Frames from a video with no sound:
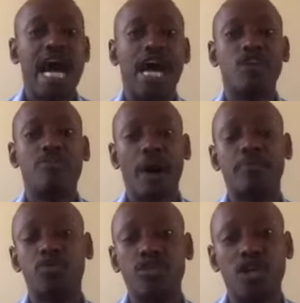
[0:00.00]
and you
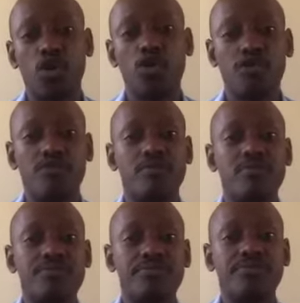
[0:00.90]
perhaps got a loan of
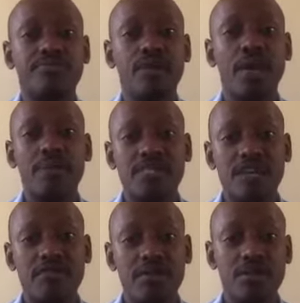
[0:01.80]
maybe
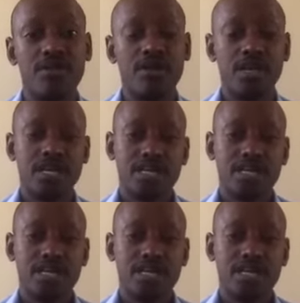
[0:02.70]
7 million